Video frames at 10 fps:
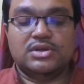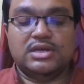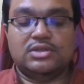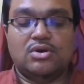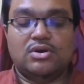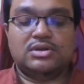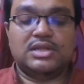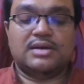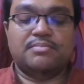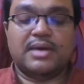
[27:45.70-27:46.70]
He thought
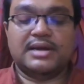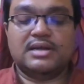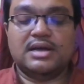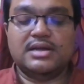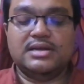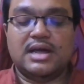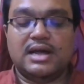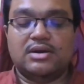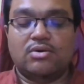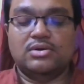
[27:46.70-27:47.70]
that mankind
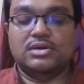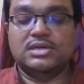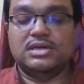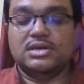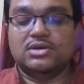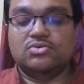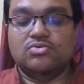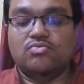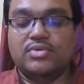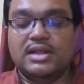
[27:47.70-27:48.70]
had only to
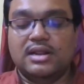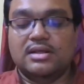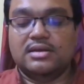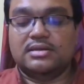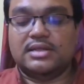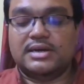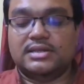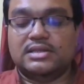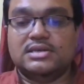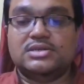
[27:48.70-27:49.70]
will
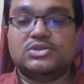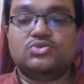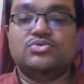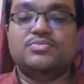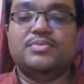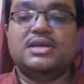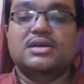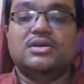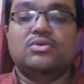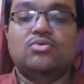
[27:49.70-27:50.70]
that there should be
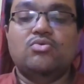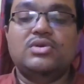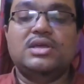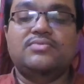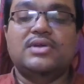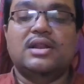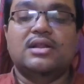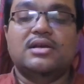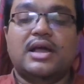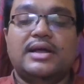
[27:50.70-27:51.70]
no evil
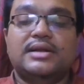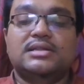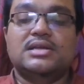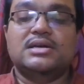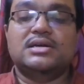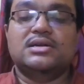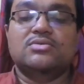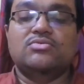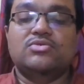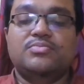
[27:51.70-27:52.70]
and there
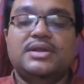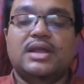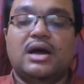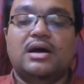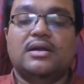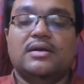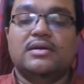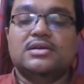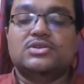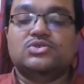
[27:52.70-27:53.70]
would be none.
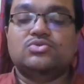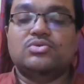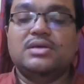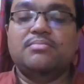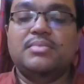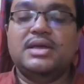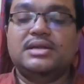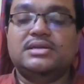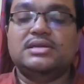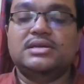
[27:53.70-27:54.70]
So he
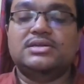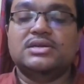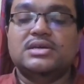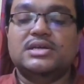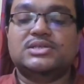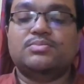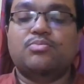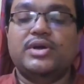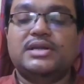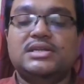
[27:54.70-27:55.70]
made it his
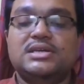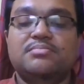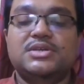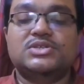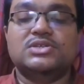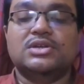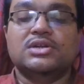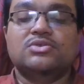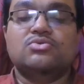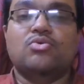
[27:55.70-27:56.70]
poetic mission
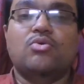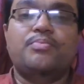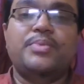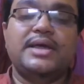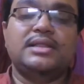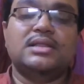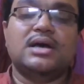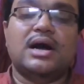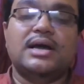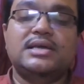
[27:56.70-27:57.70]
to open the
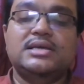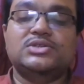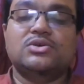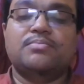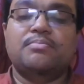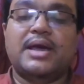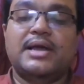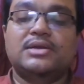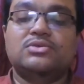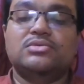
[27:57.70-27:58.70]
eyes of
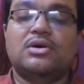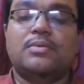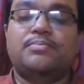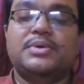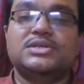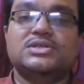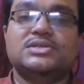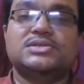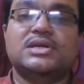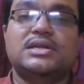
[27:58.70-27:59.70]
man to the
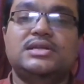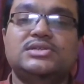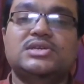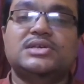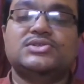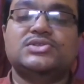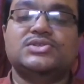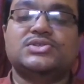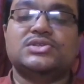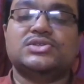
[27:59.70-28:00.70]
oppressions and
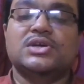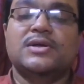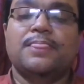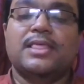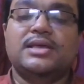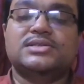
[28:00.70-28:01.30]
injustices he